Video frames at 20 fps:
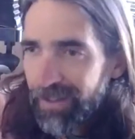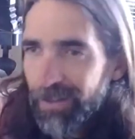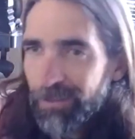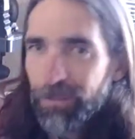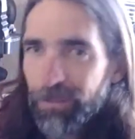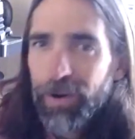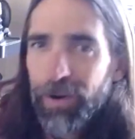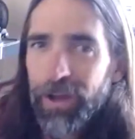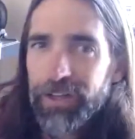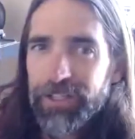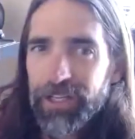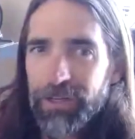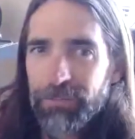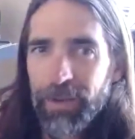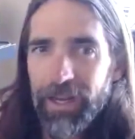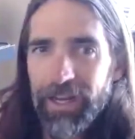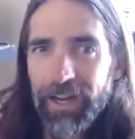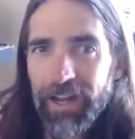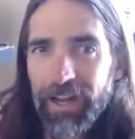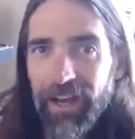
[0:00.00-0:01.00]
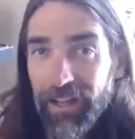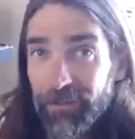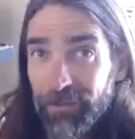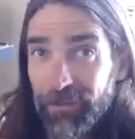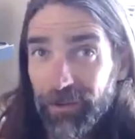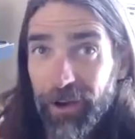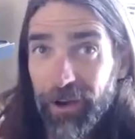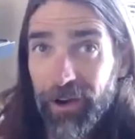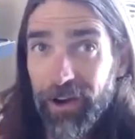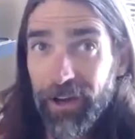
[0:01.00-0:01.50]
project may not have
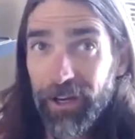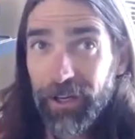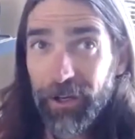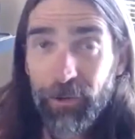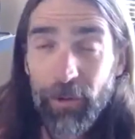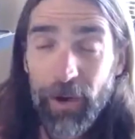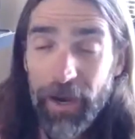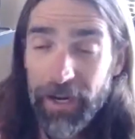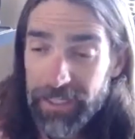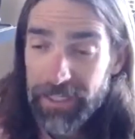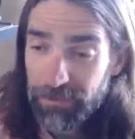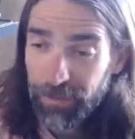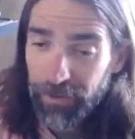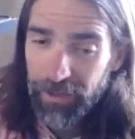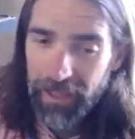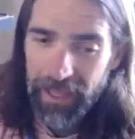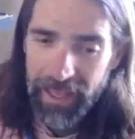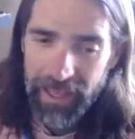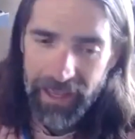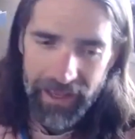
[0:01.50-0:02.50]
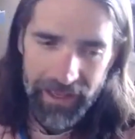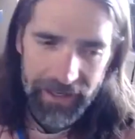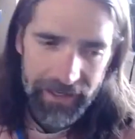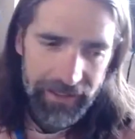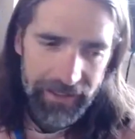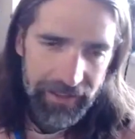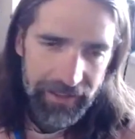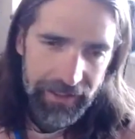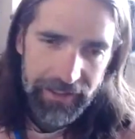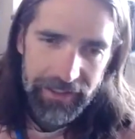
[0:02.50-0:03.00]
gone quite as planned,
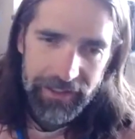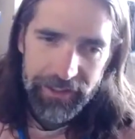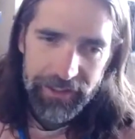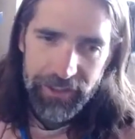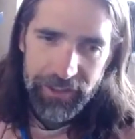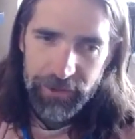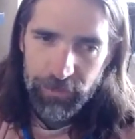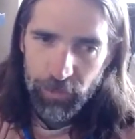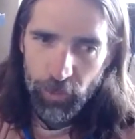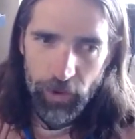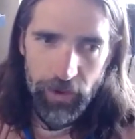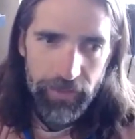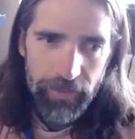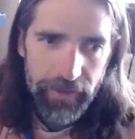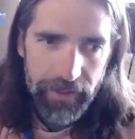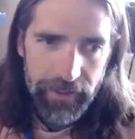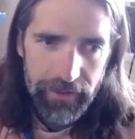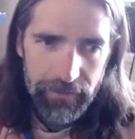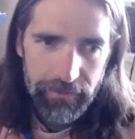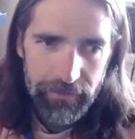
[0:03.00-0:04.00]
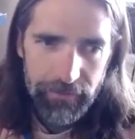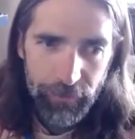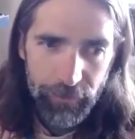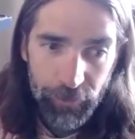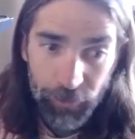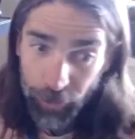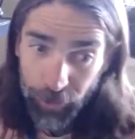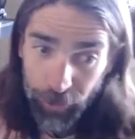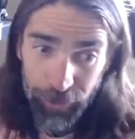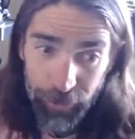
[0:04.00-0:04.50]
she's one that
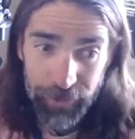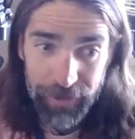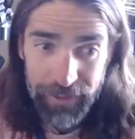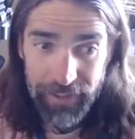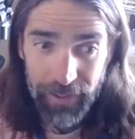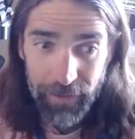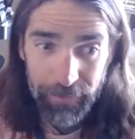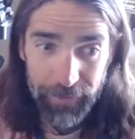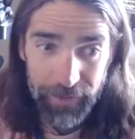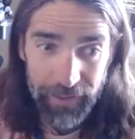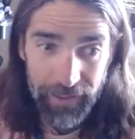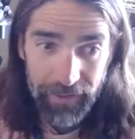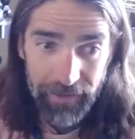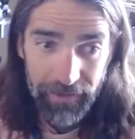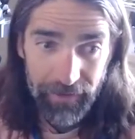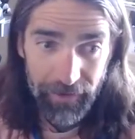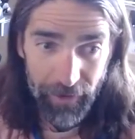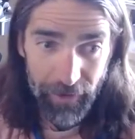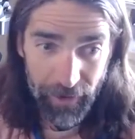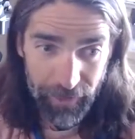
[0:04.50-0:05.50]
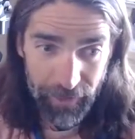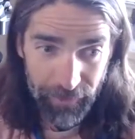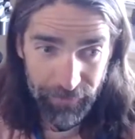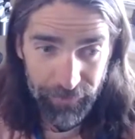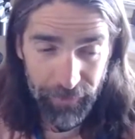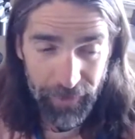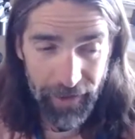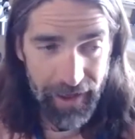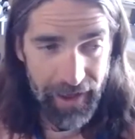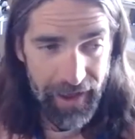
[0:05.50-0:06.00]
learns something on the
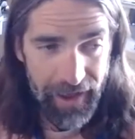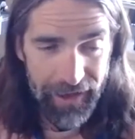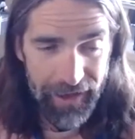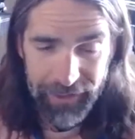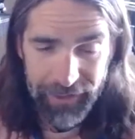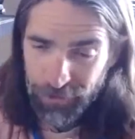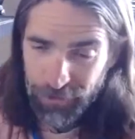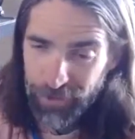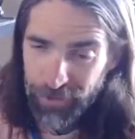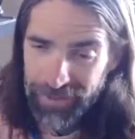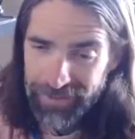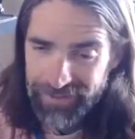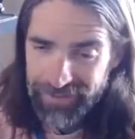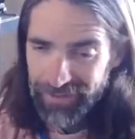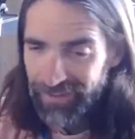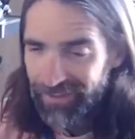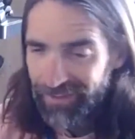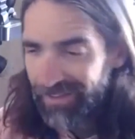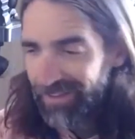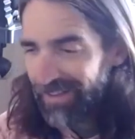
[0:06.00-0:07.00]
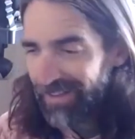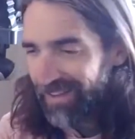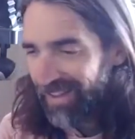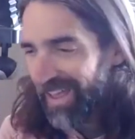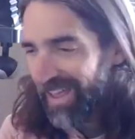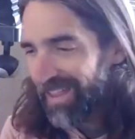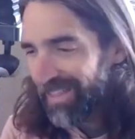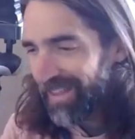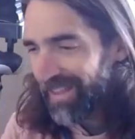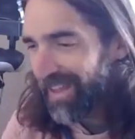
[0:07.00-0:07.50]
fly, tweaks it,
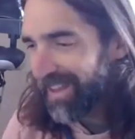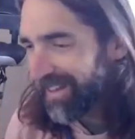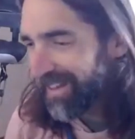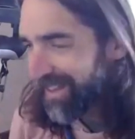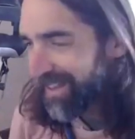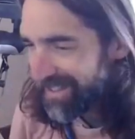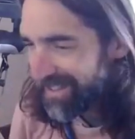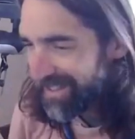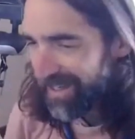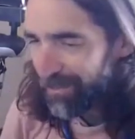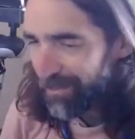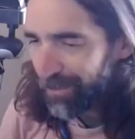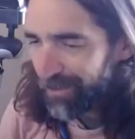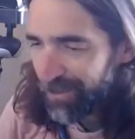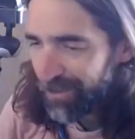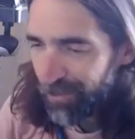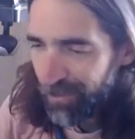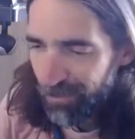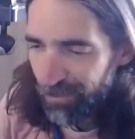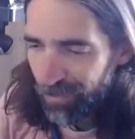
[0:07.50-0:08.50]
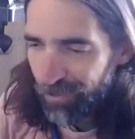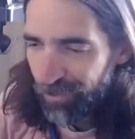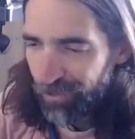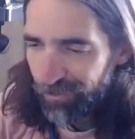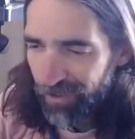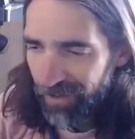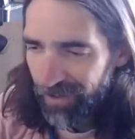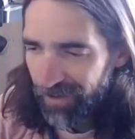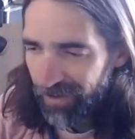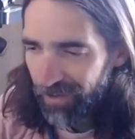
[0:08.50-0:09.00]
and then is able to improve
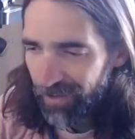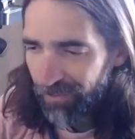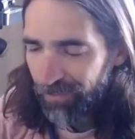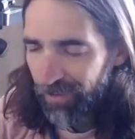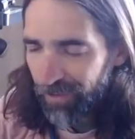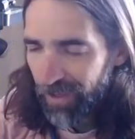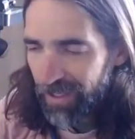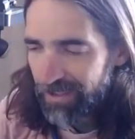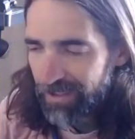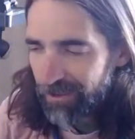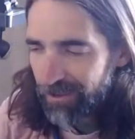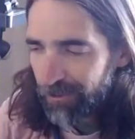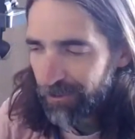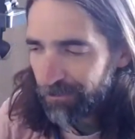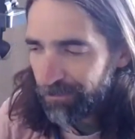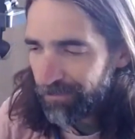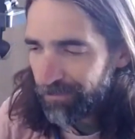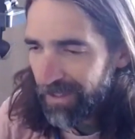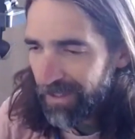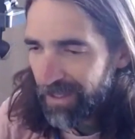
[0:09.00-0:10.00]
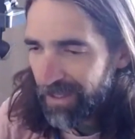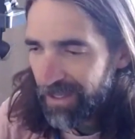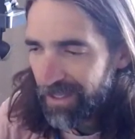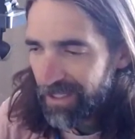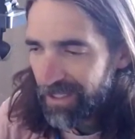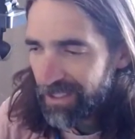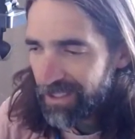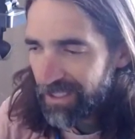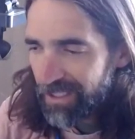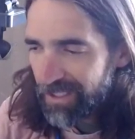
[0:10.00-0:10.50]
on it on the fly. So
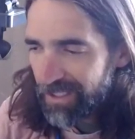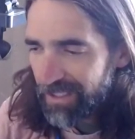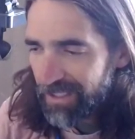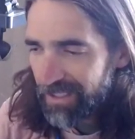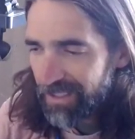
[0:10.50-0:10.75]
she's